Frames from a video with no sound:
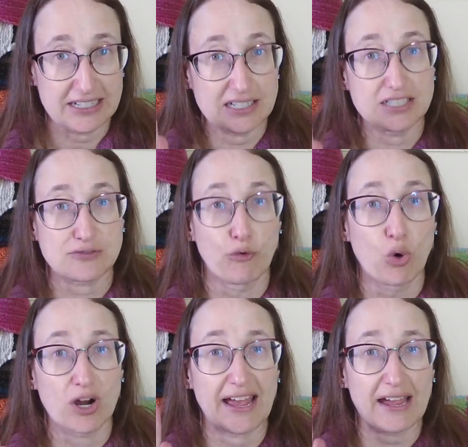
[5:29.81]
It is
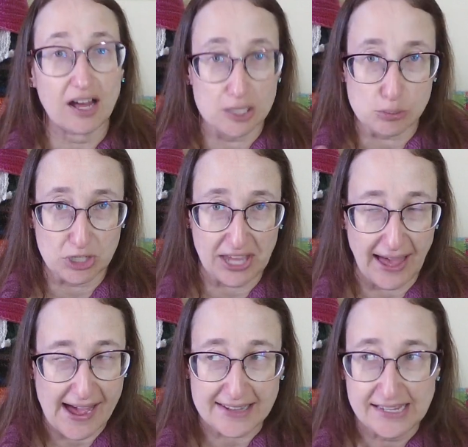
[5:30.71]
for a colorwork
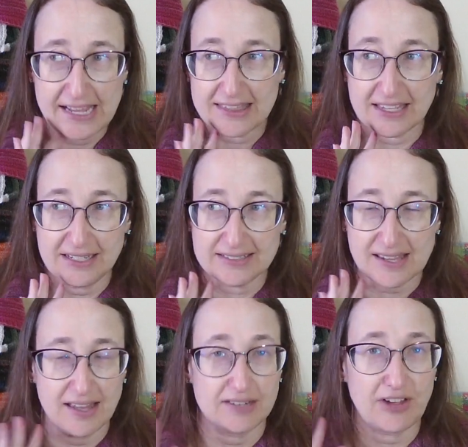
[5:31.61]
hat that is
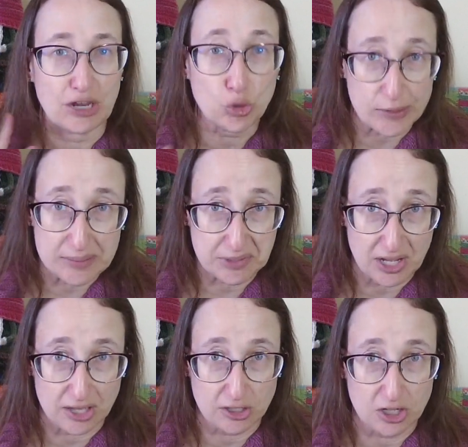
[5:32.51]
kind of a cream
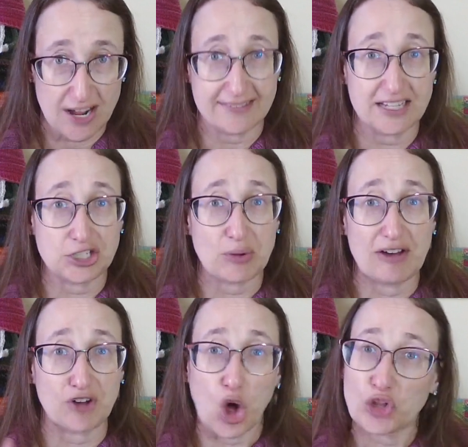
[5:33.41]
color, and then you
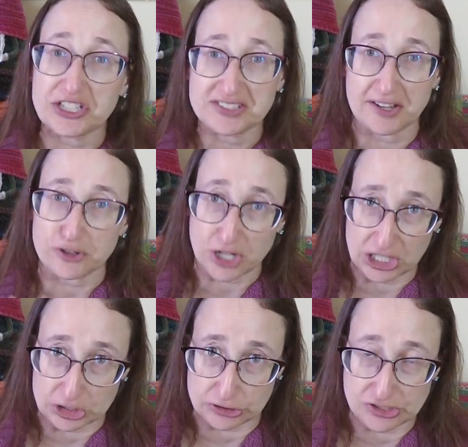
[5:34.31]
have all these other
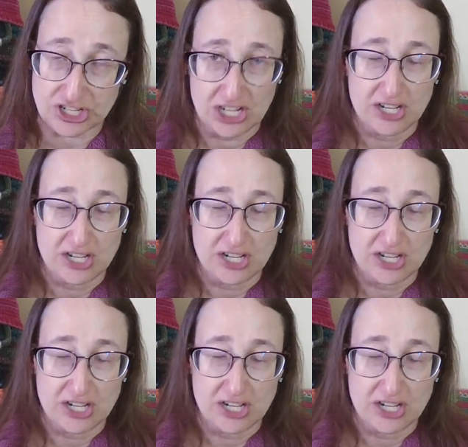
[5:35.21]
colors